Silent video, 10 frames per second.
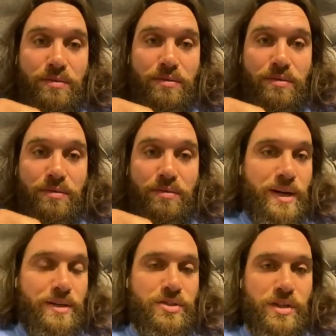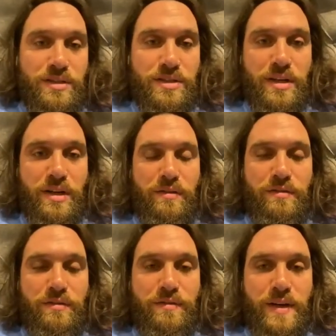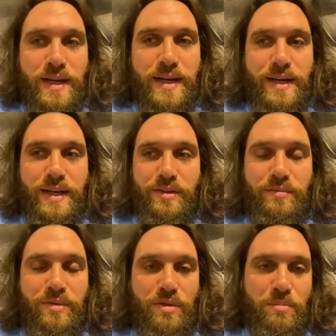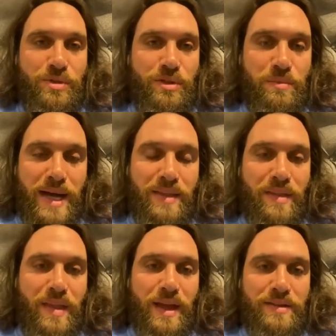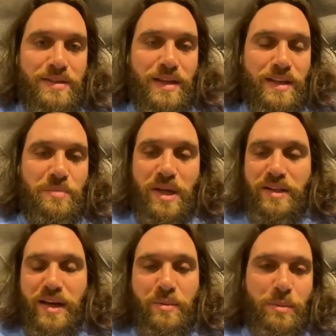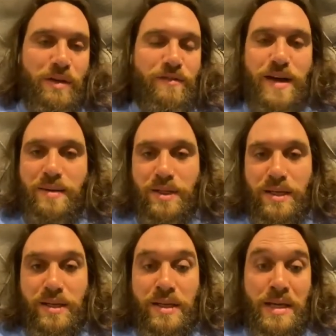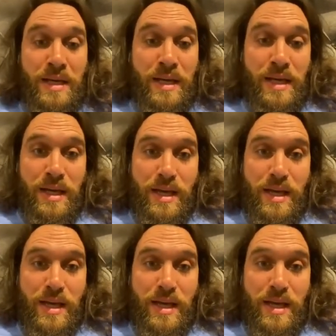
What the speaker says: do the beard struggle stuff, I do band things, I spend time with my family, and